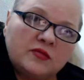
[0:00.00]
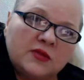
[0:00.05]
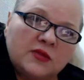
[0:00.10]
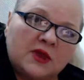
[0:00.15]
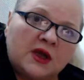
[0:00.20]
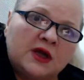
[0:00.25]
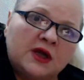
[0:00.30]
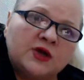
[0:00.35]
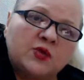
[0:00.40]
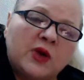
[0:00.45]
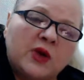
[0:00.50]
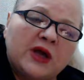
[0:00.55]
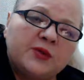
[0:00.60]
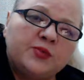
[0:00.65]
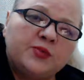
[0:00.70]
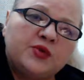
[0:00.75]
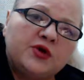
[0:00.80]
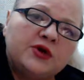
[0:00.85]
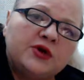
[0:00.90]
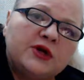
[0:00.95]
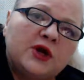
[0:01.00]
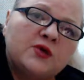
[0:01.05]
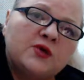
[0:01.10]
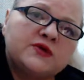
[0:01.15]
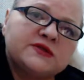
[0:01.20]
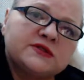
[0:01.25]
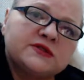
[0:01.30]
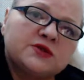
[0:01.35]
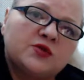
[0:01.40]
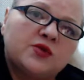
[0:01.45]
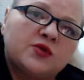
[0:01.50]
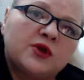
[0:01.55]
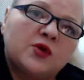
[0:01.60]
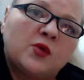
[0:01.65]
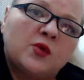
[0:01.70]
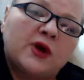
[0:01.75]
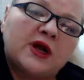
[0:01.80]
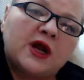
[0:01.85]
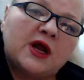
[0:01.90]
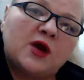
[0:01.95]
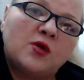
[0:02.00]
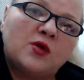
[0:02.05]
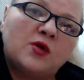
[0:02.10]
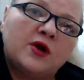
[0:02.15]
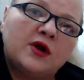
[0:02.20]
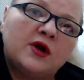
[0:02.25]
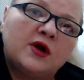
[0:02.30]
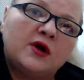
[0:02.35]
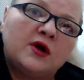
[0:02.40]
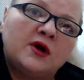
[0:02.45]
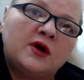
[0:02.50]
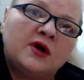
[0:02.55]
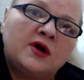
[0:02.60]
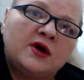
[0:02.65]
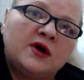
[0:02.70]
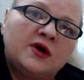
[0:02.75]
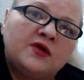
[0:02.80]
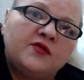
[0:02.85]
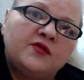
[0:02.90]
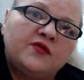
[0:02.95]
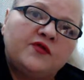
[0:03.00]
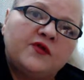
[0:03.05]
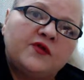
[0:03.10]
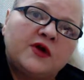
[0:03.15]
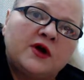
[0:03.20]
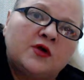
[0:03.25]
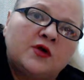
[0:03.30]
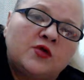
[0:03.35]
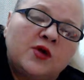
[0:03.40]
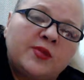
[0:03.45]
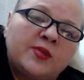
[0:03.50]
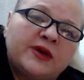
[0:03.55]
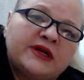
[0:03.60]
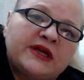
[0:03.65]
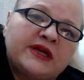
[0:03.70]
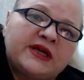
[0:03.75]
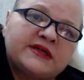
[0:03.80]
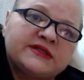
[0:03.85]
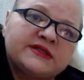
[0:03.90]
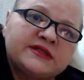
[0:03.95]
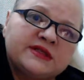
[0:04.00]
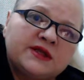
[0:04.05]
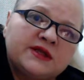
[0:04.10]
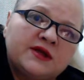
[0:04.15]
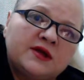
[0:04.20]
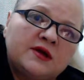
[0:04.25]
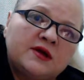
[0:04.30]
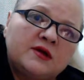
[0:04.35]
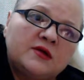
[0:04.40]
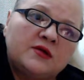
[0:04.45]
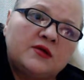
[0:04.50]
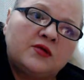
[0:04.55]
At one point I was doing 1 hour of aerobic dancing,